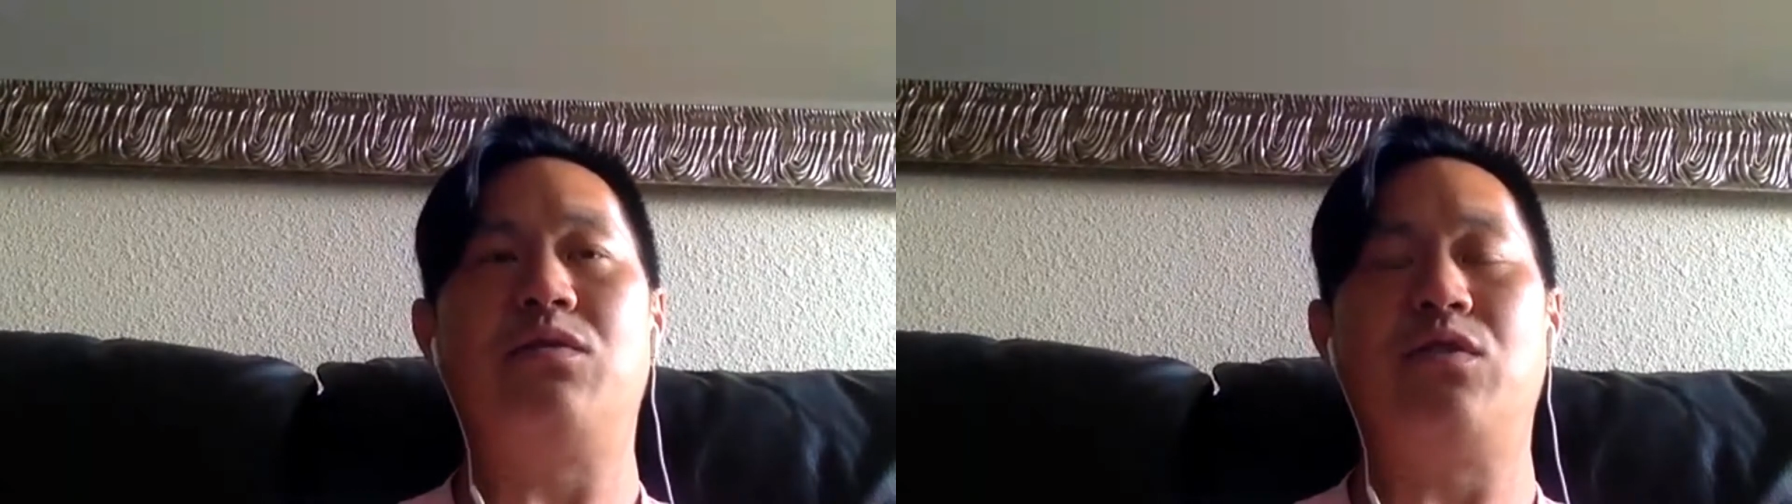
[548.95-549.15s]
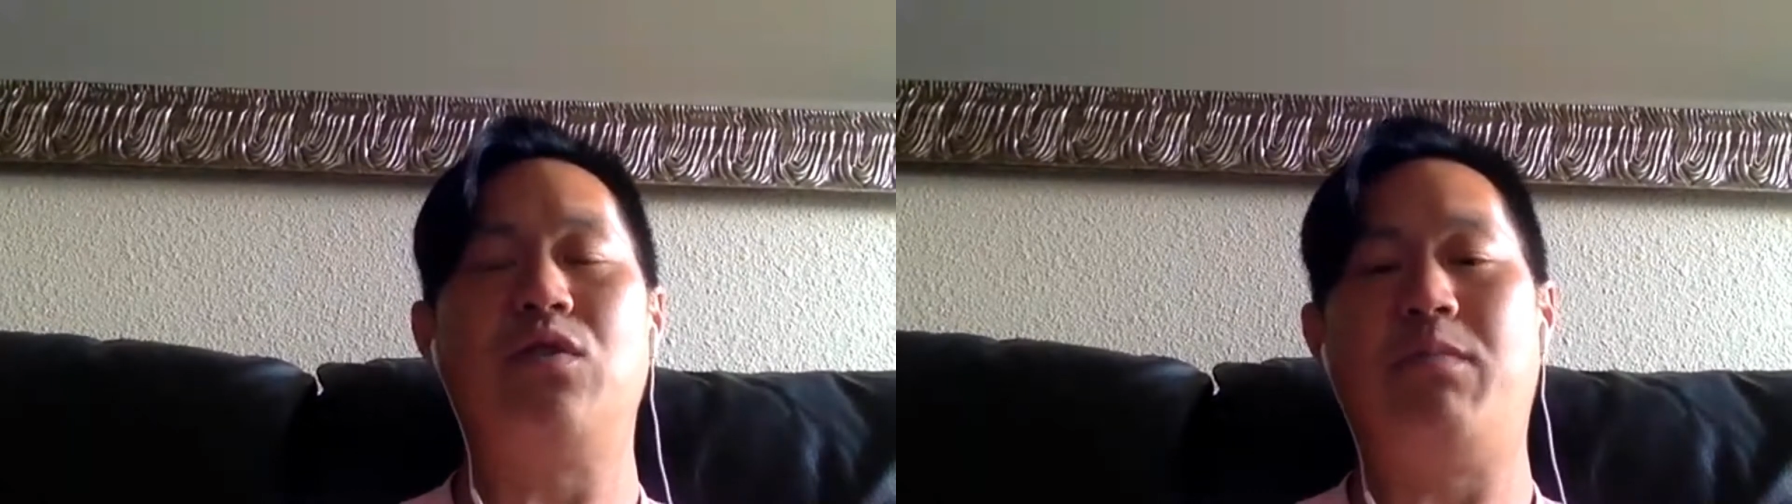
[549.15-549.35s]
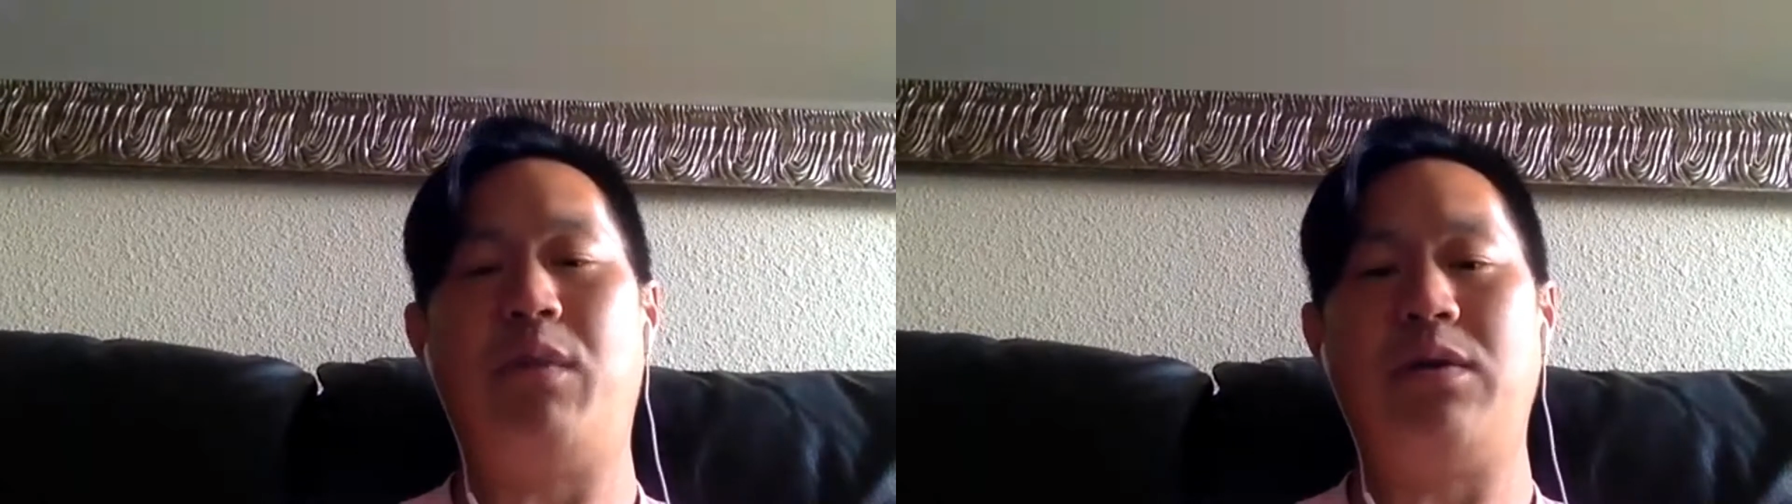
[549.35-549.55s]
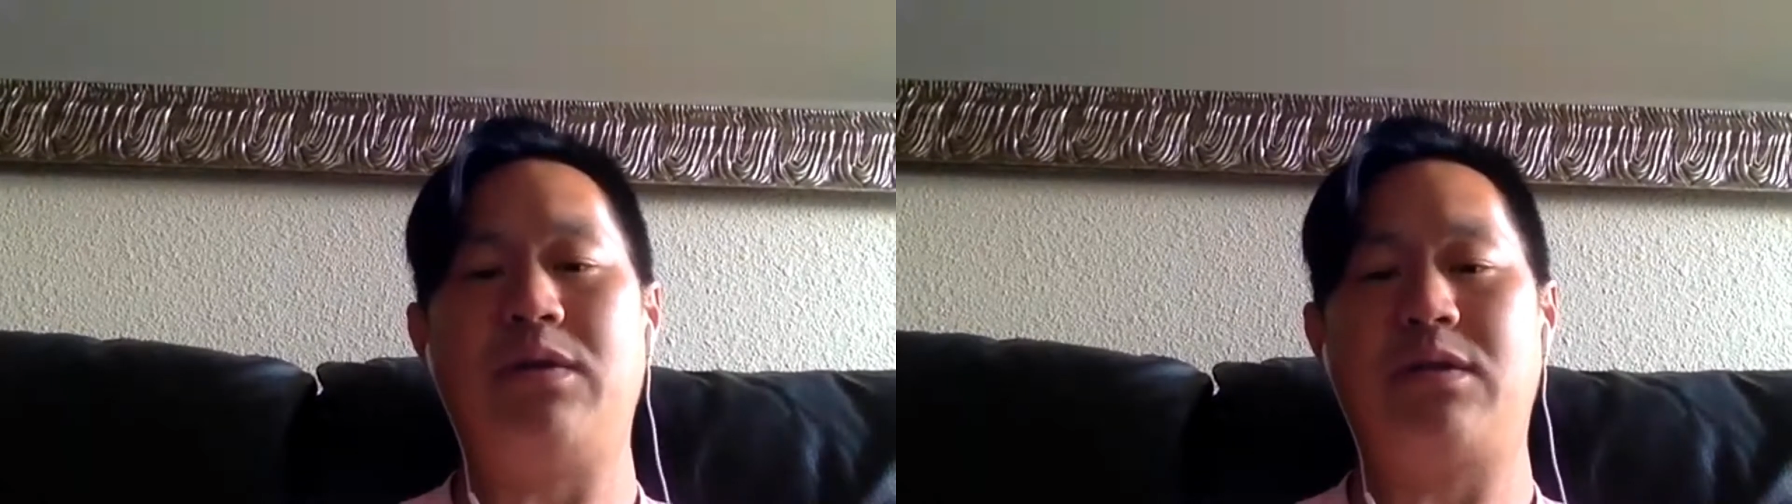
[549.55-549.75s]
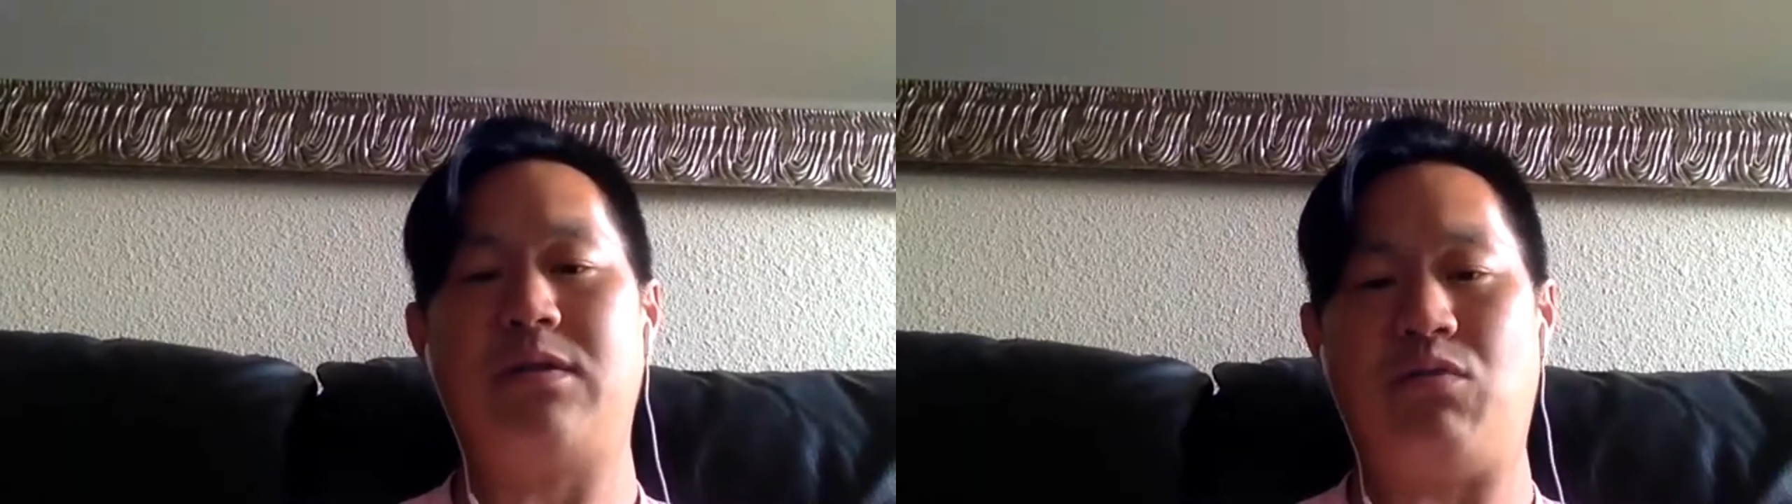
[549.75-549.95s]

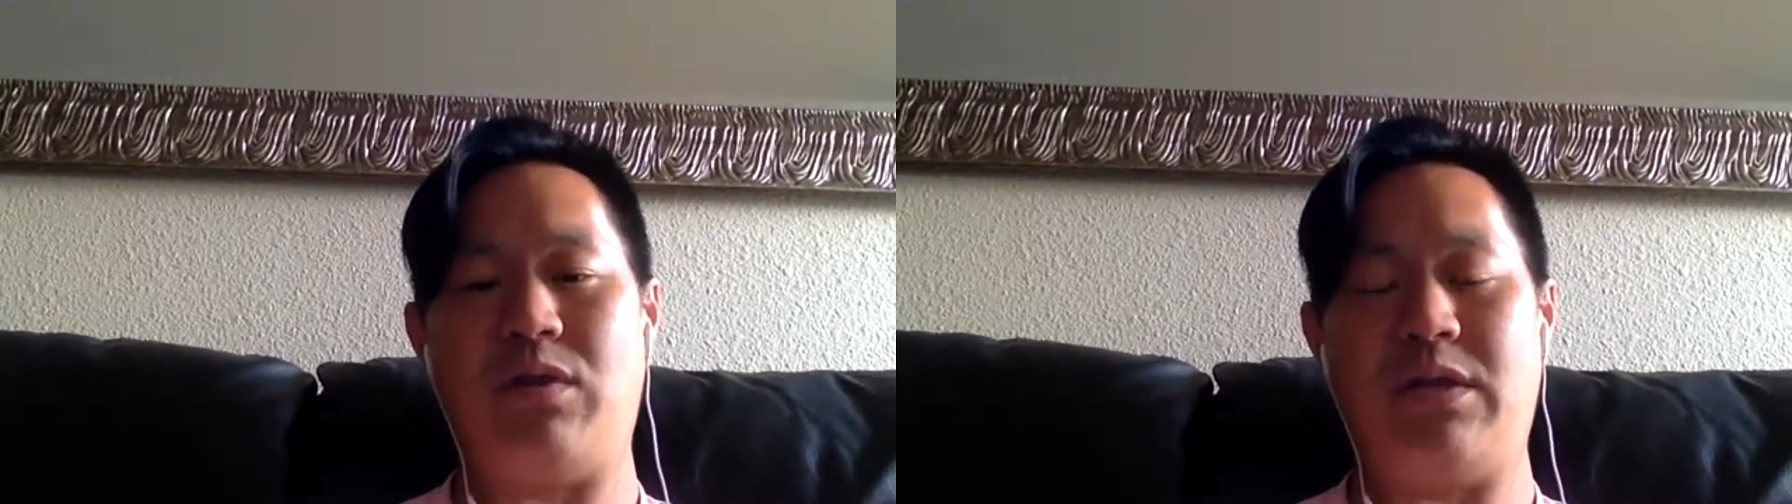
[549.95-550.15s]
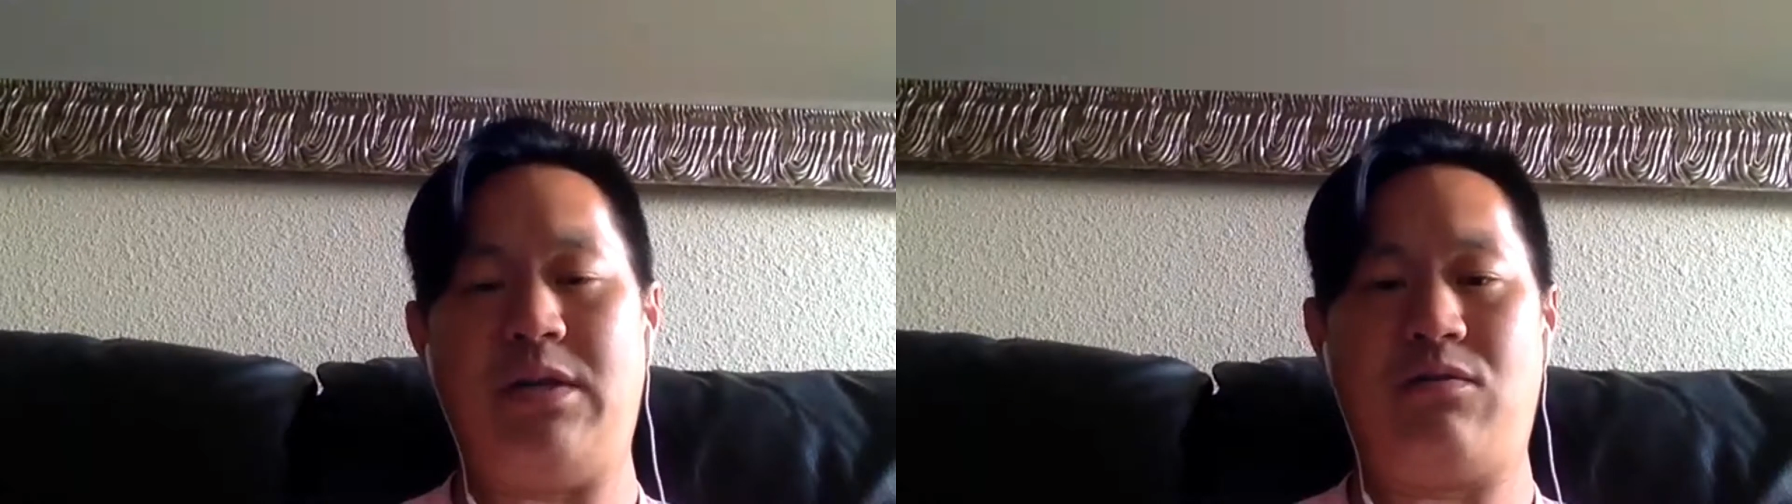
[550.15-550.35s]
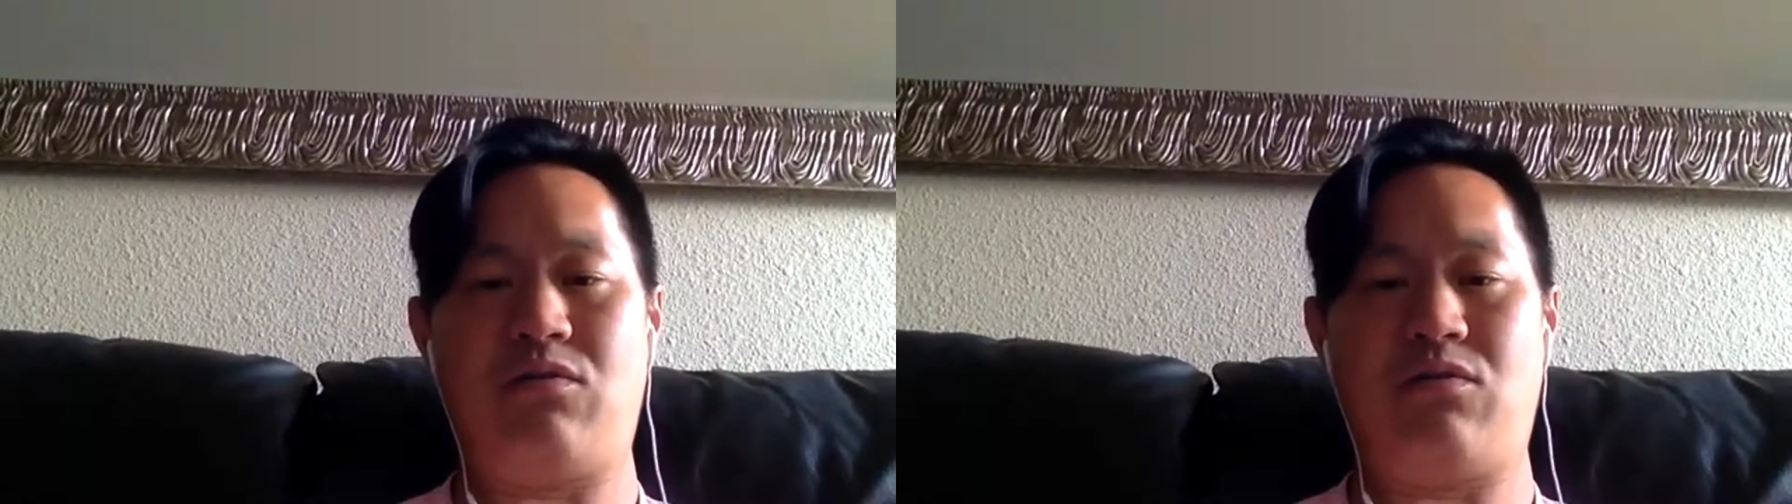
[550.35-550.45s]
components to really